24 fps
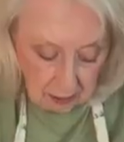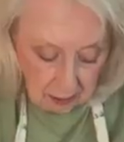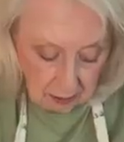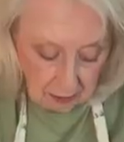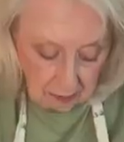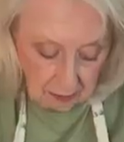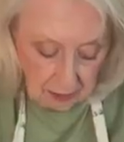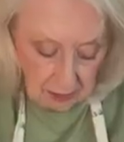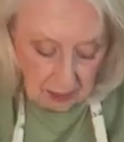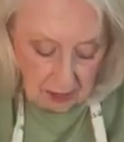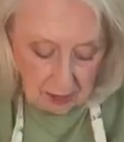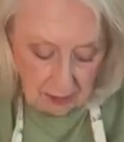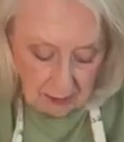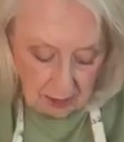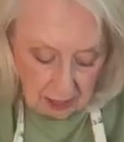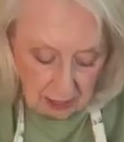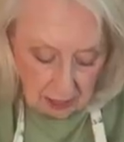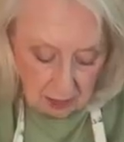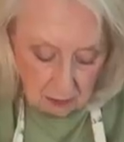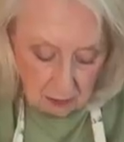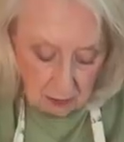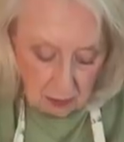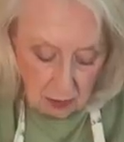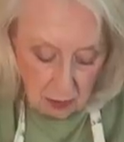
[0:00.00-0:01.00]
But isn't that
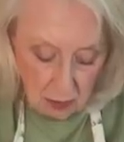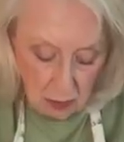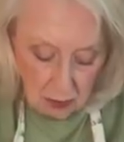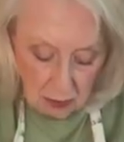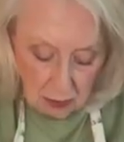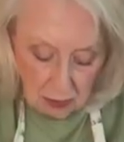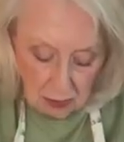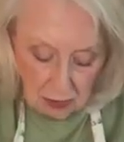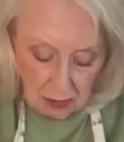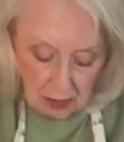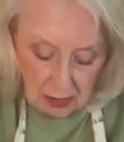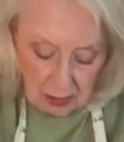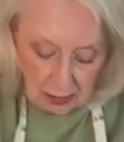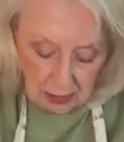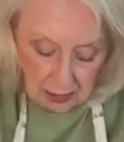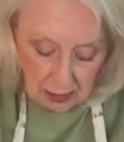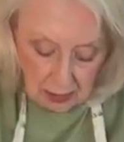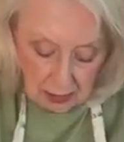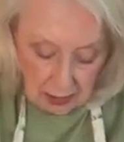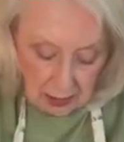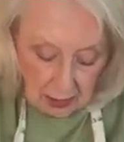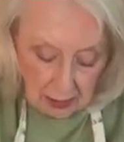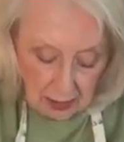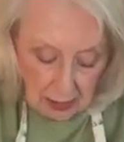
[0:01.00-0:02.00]
spoon pretty?
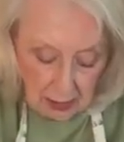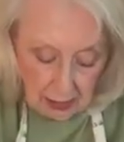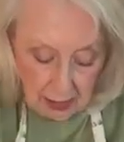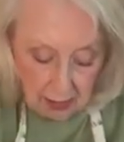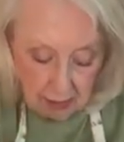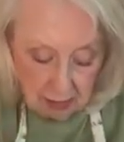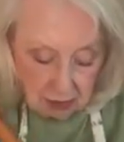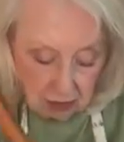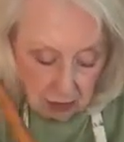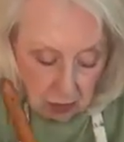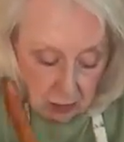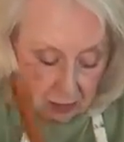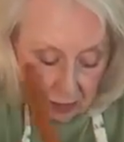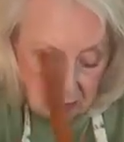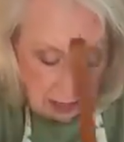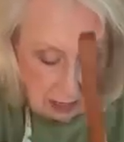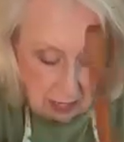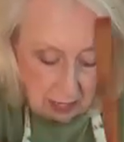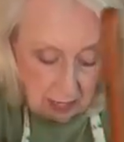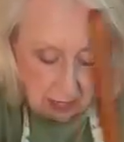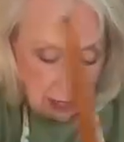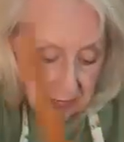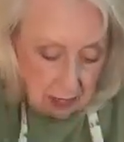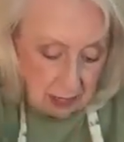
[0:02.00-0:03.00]
I'm so
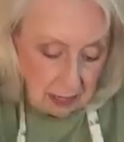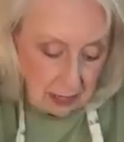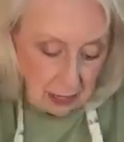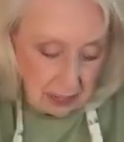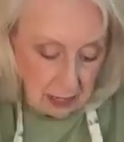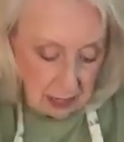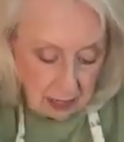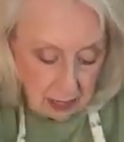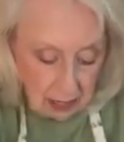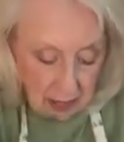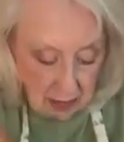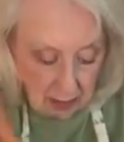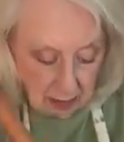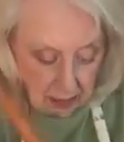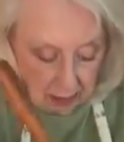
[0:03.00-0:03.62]
excited to get it.